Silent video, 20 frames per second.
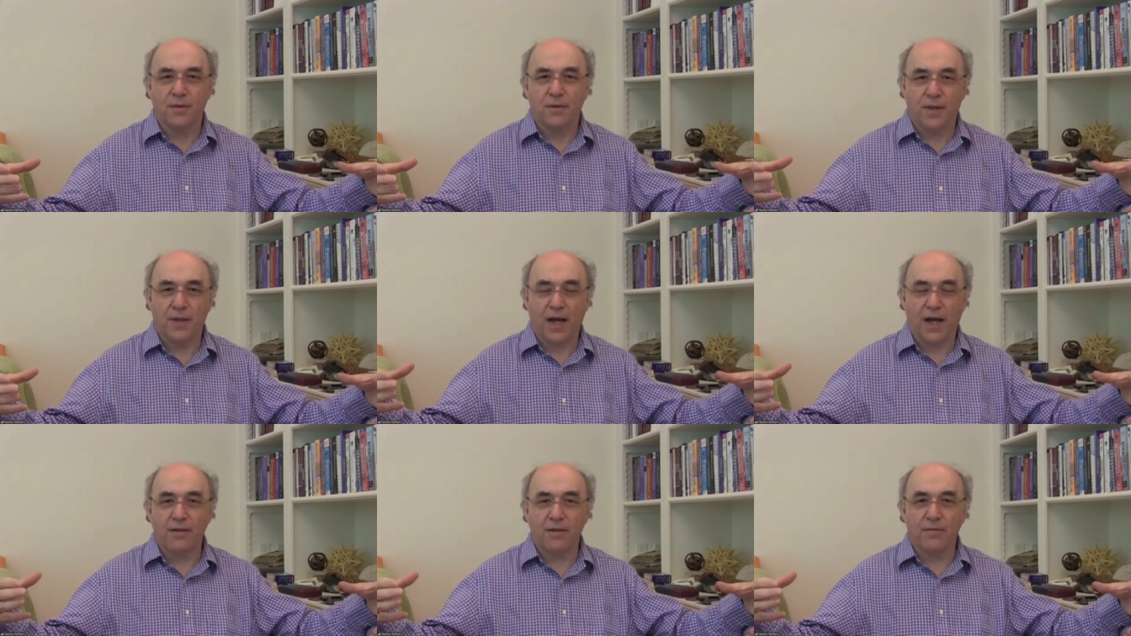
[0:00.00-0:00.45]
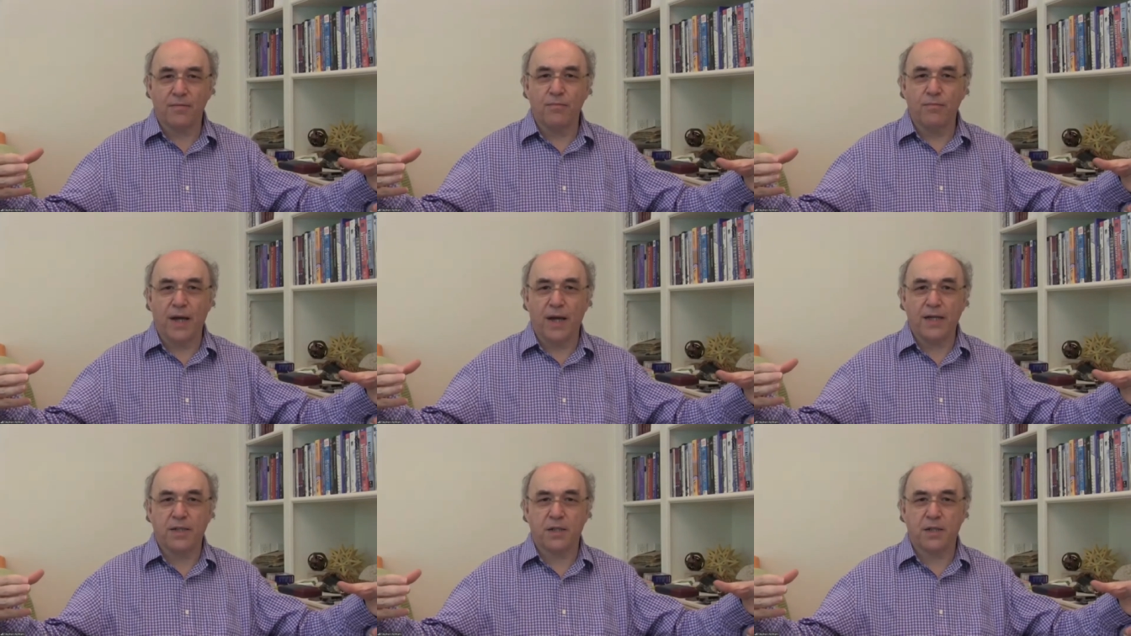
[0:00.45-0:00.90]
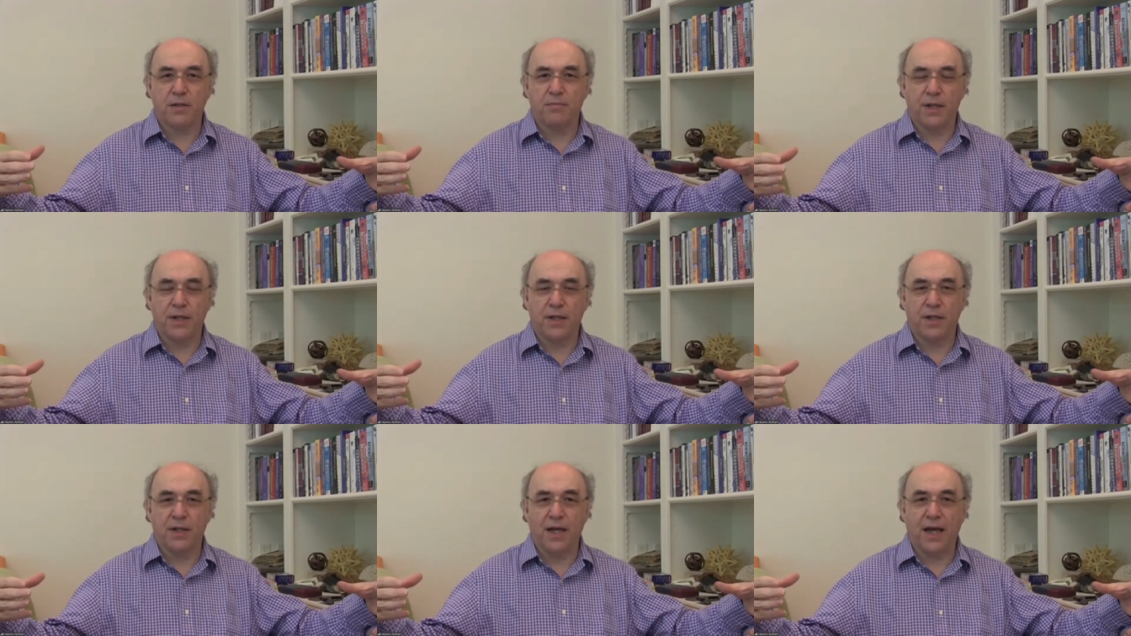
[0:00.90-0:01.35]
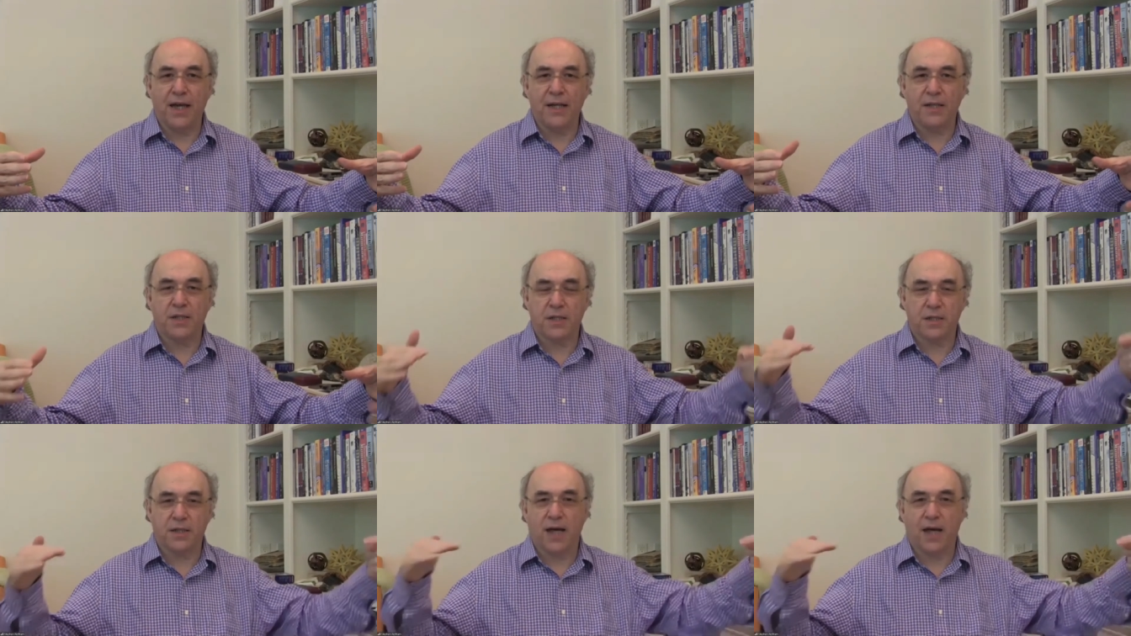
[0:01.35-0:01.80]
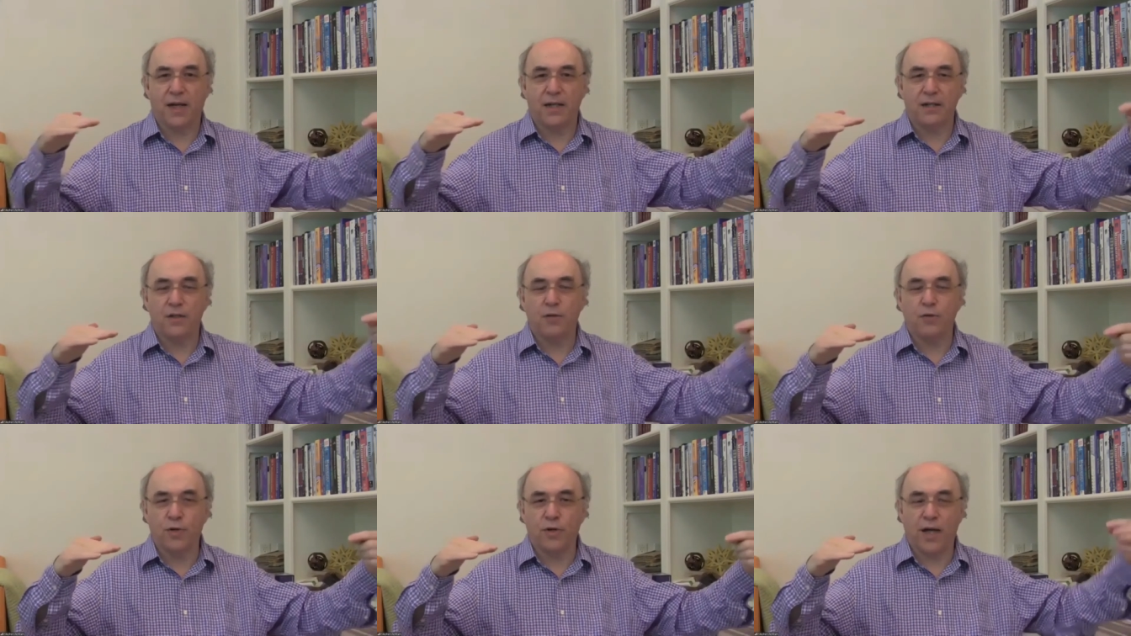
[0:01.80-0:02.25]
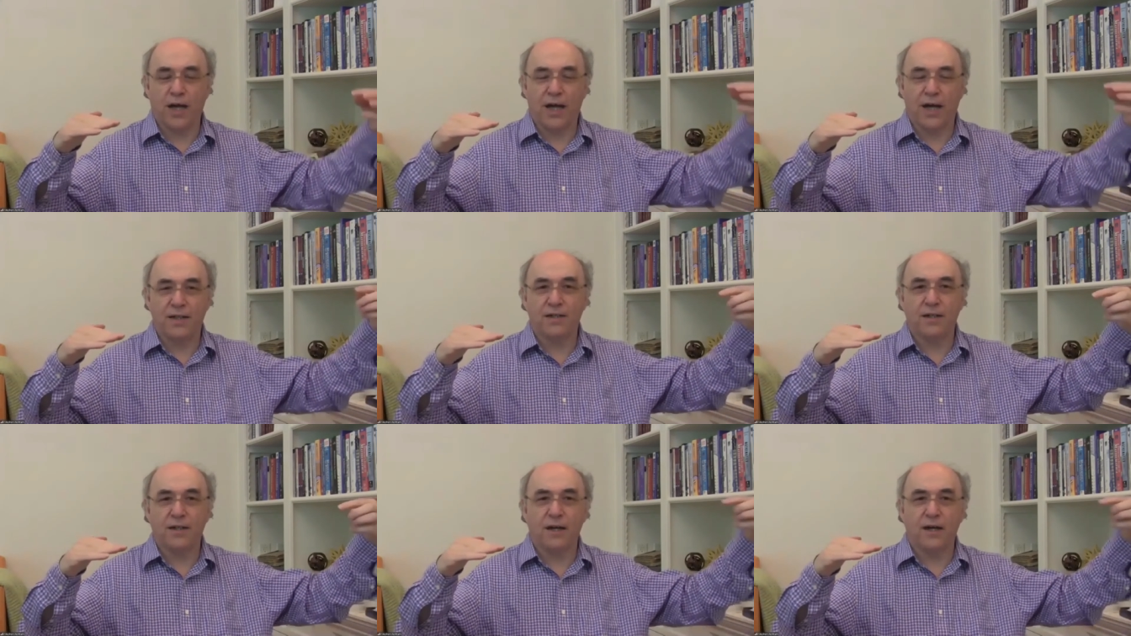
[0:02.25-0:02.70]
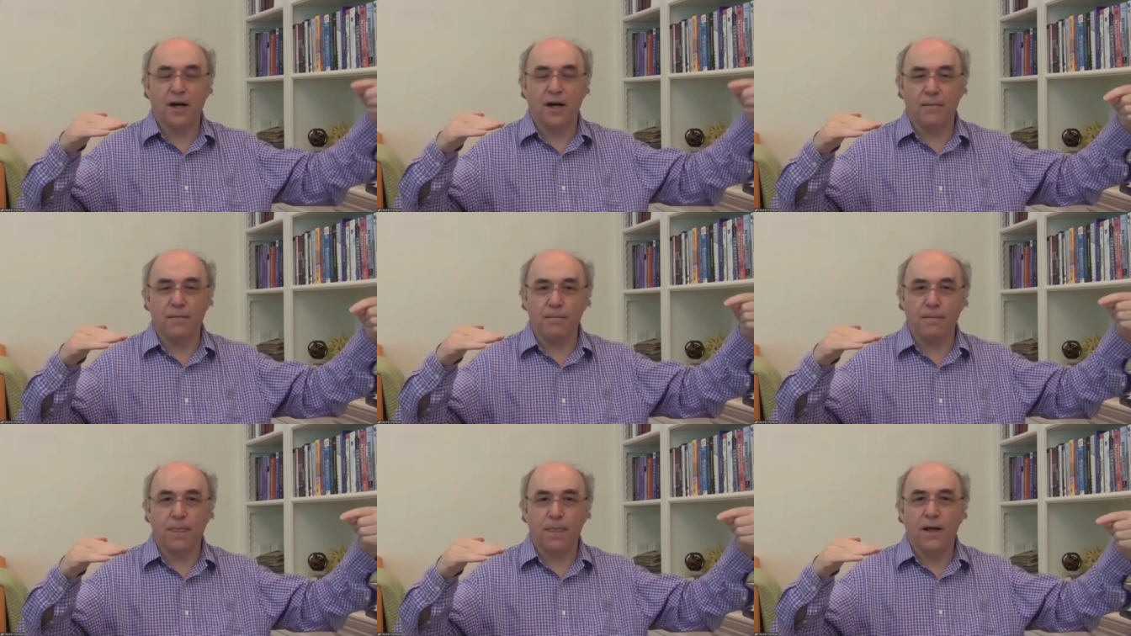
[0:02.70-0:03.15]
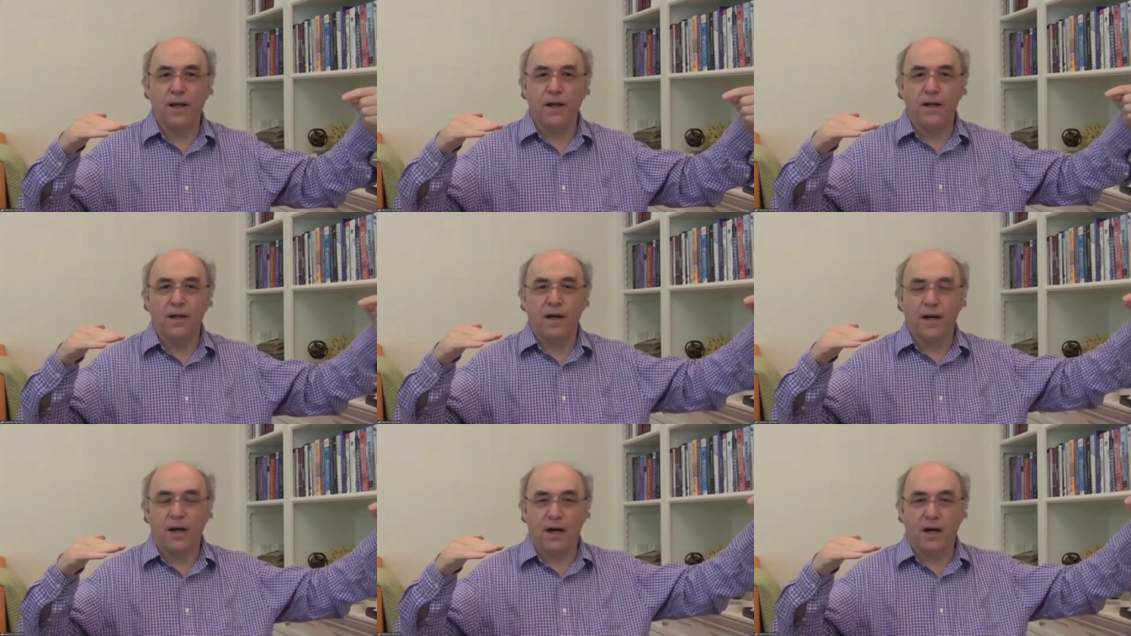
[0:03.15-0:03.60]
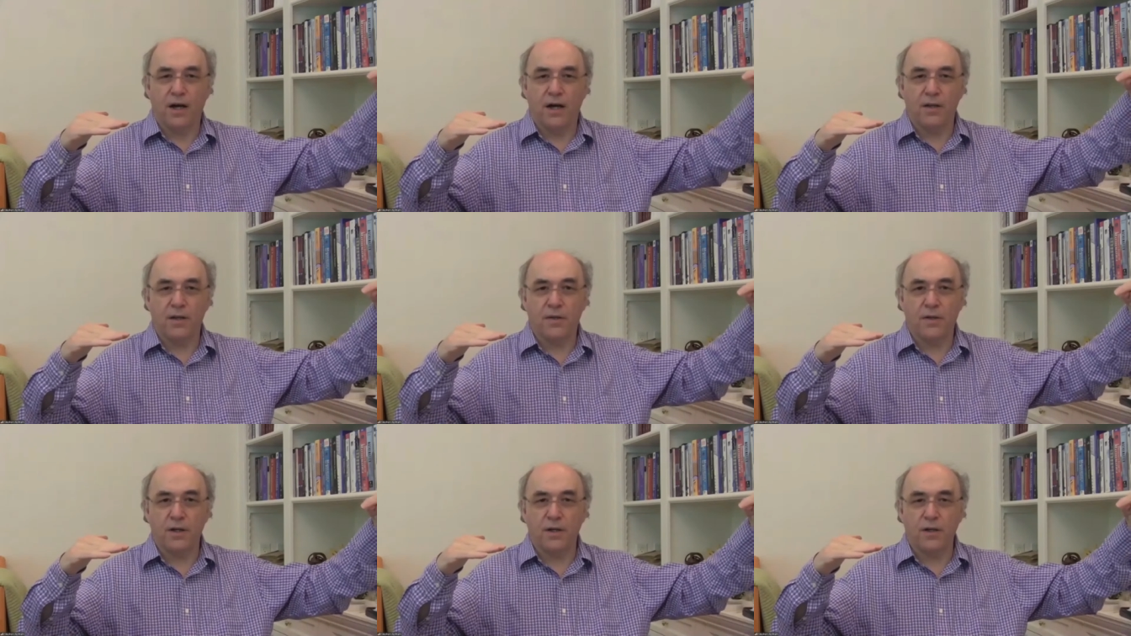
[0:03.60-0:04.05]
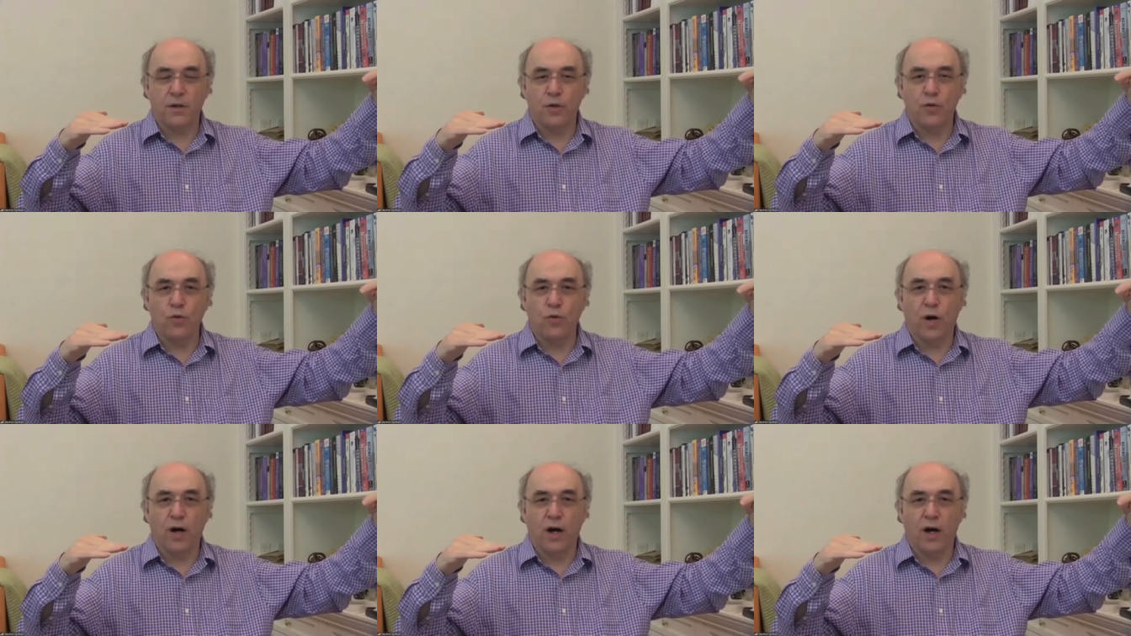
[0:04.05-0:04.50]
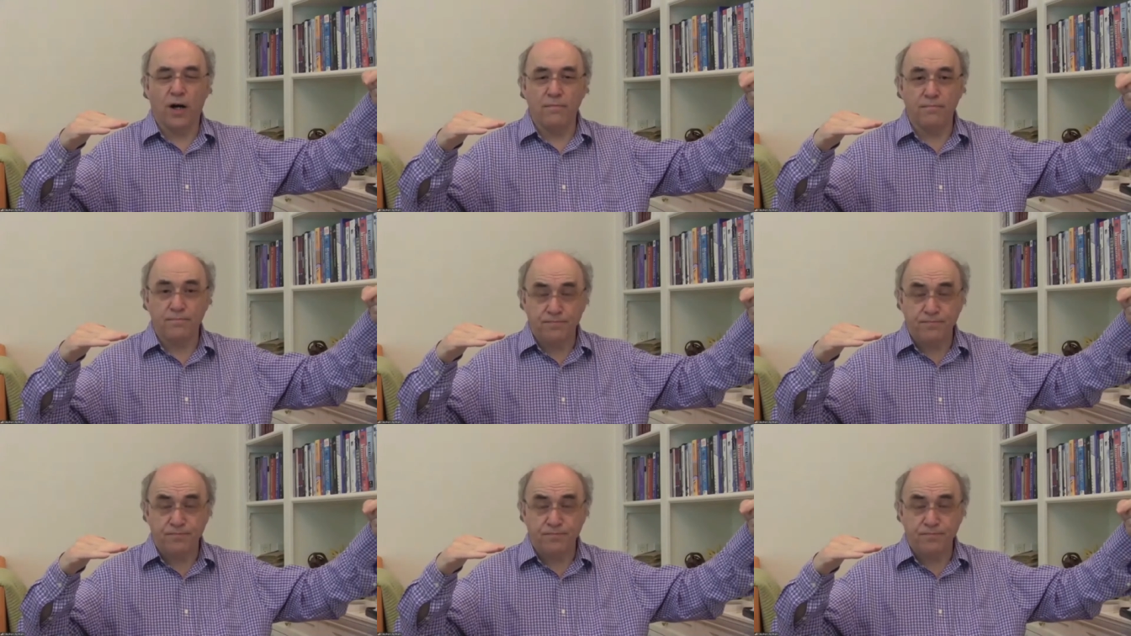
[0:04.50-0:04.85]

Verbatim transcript: that makes it be the case that you can, that you are